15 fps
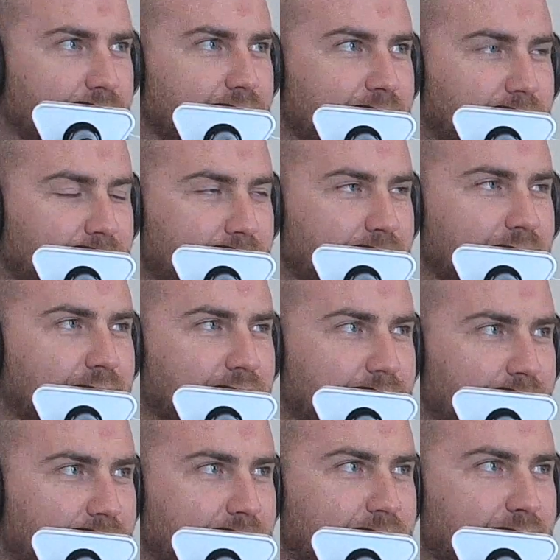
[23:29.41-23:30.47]
It's 10
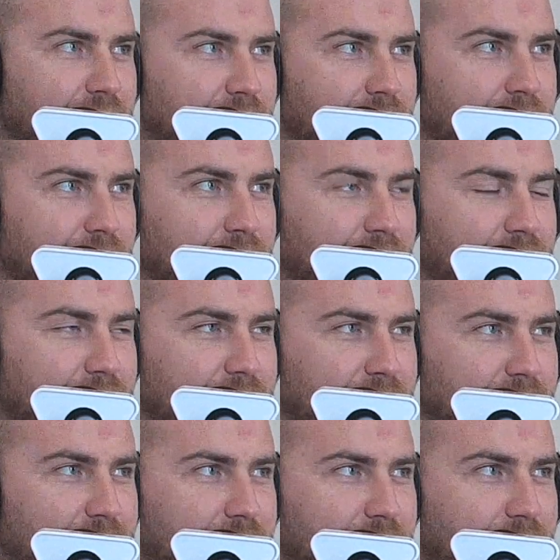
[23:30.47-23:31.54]
pages and
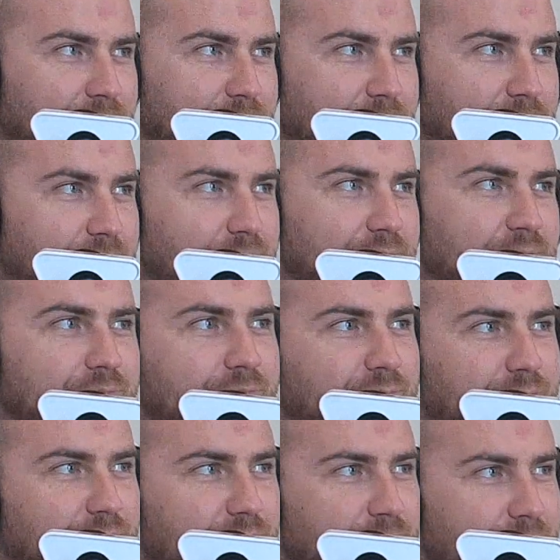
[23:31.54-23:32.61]
2 rounds of
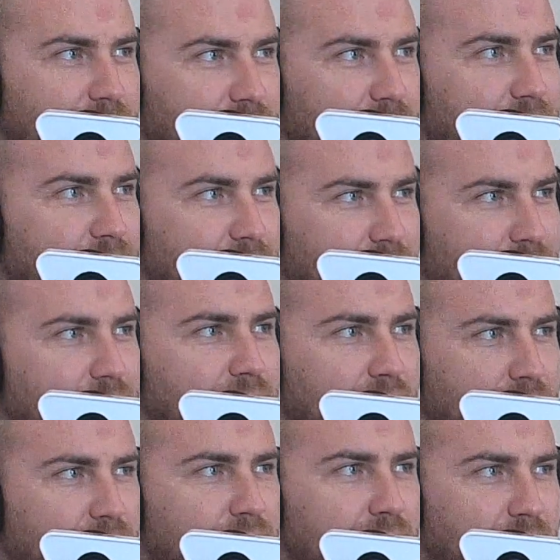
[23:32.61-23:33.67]
editing. The rounds of
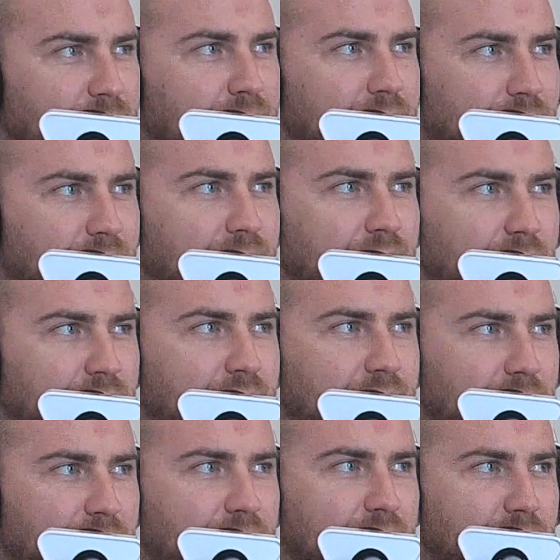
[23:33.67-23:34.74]
editing are the ones that
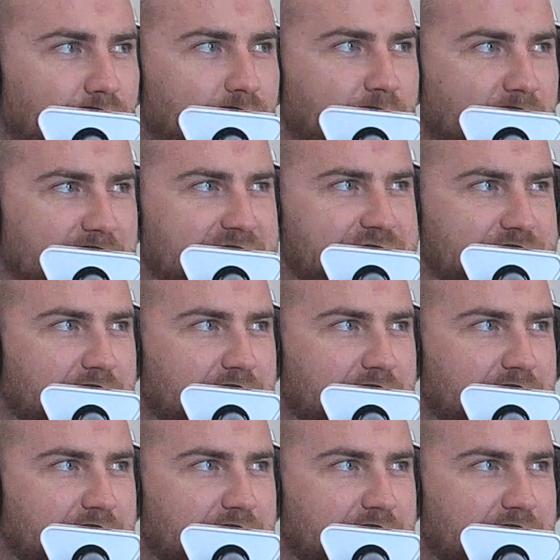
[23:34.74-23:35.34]
really are tough.